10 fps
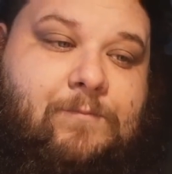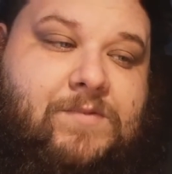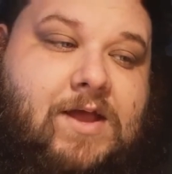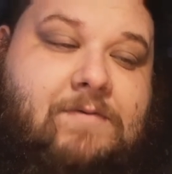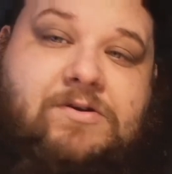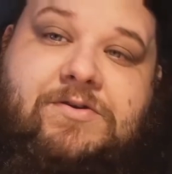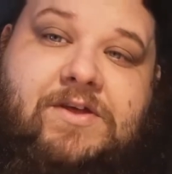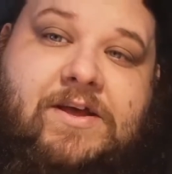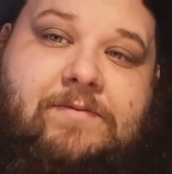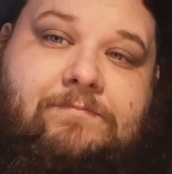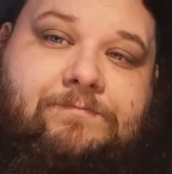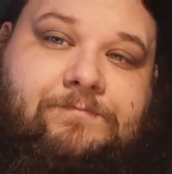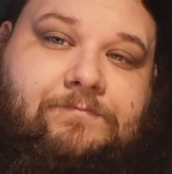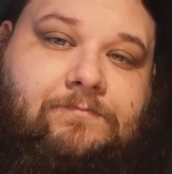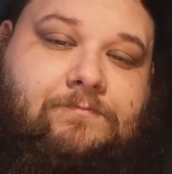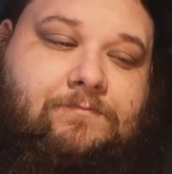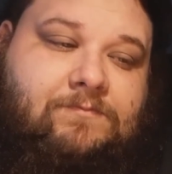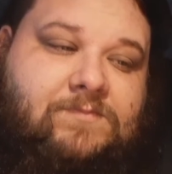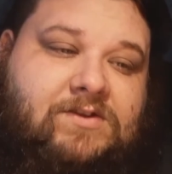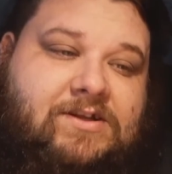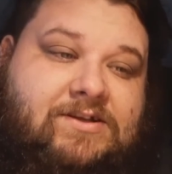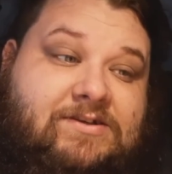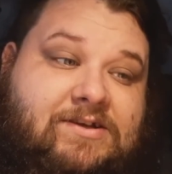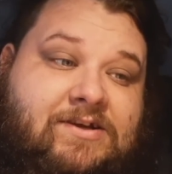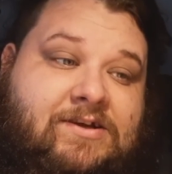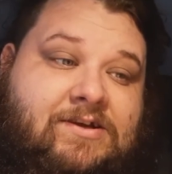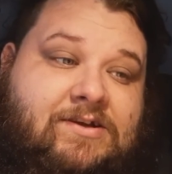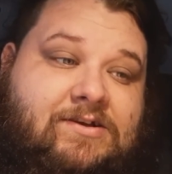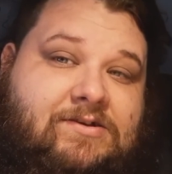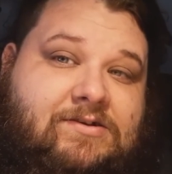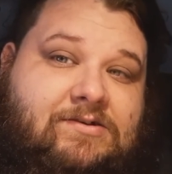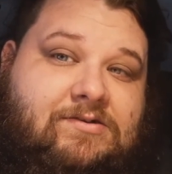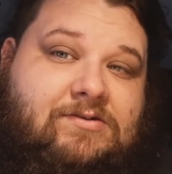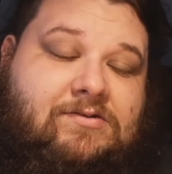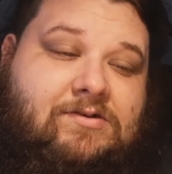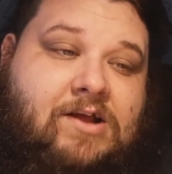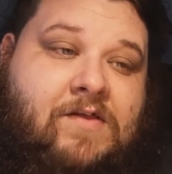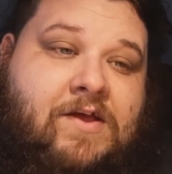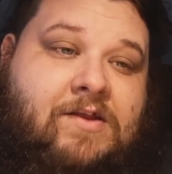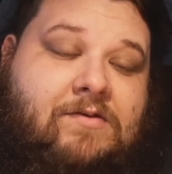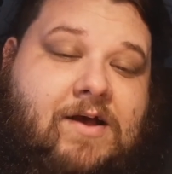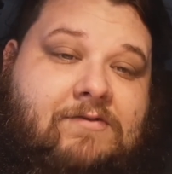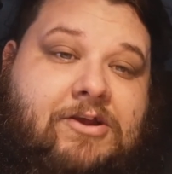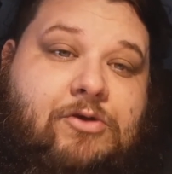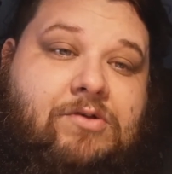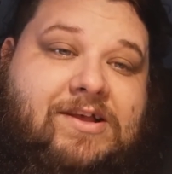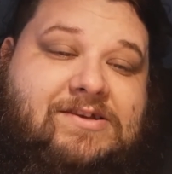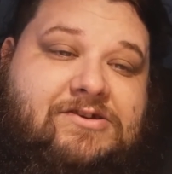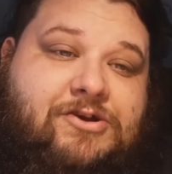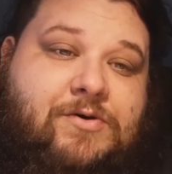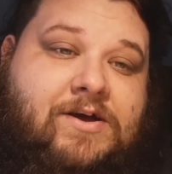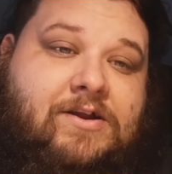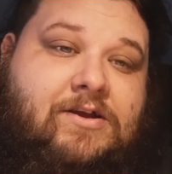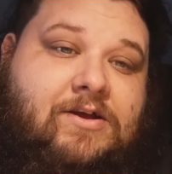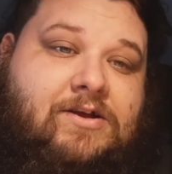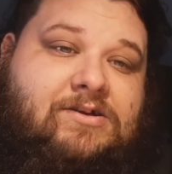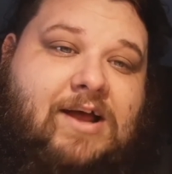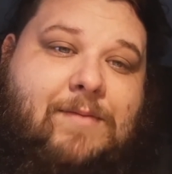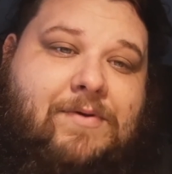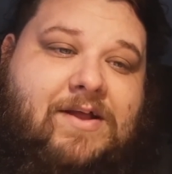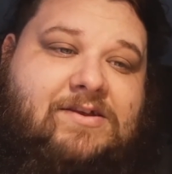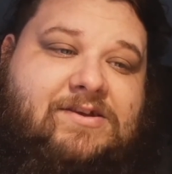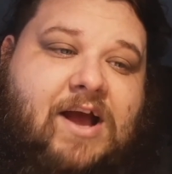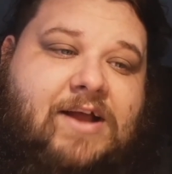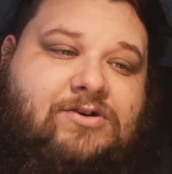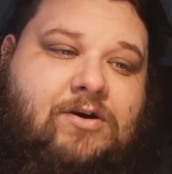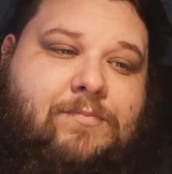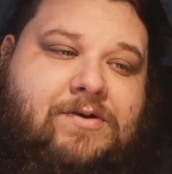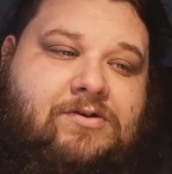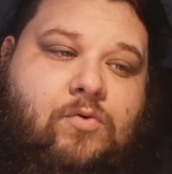Tell me what you think. This is, and then after you listen to it, type in sky trumpets or